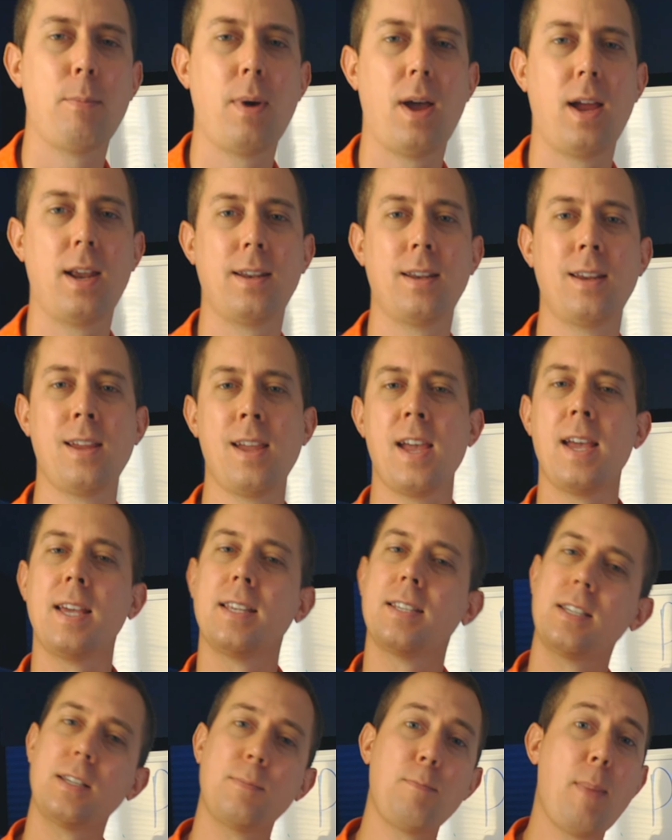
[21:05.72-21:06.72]
button,
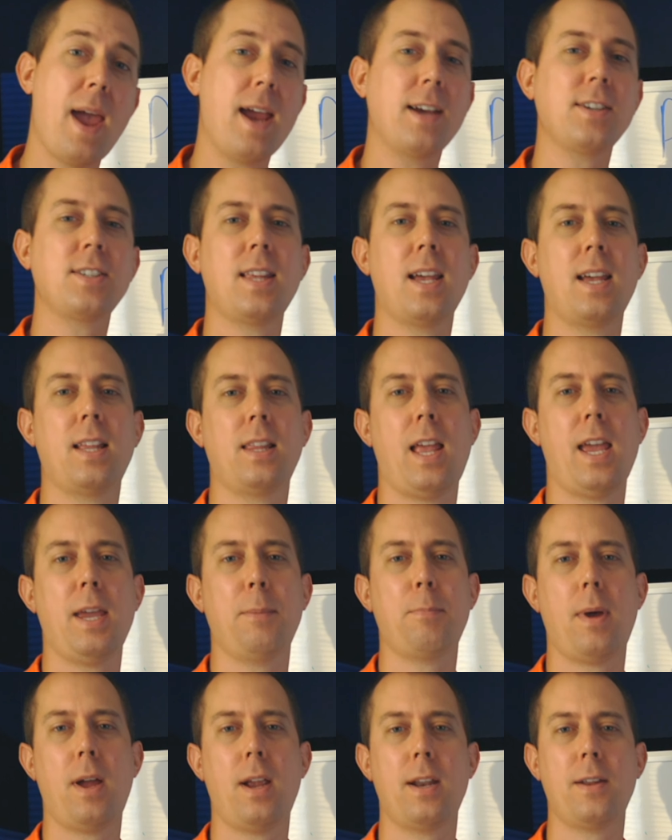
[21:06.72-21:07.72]
smash that
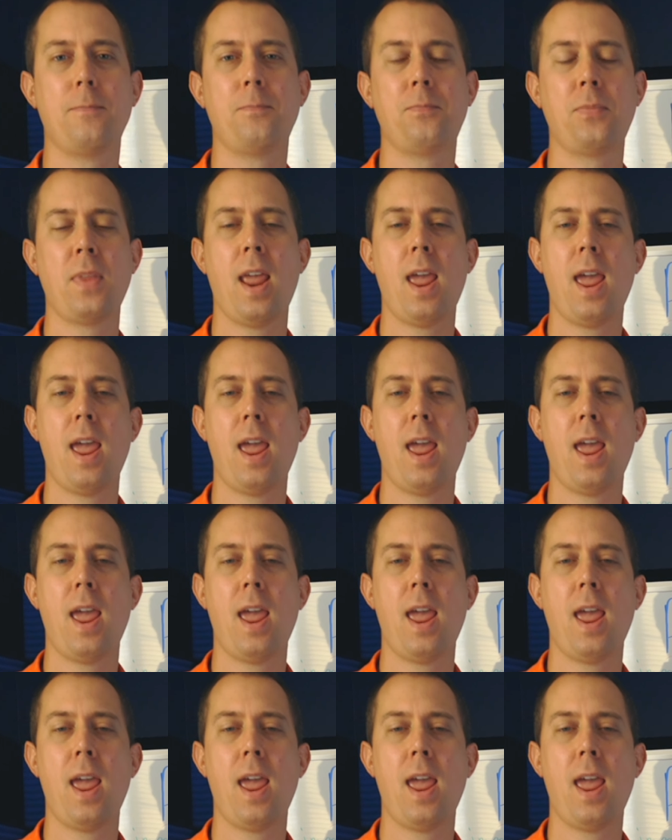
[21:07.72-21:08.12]
like button,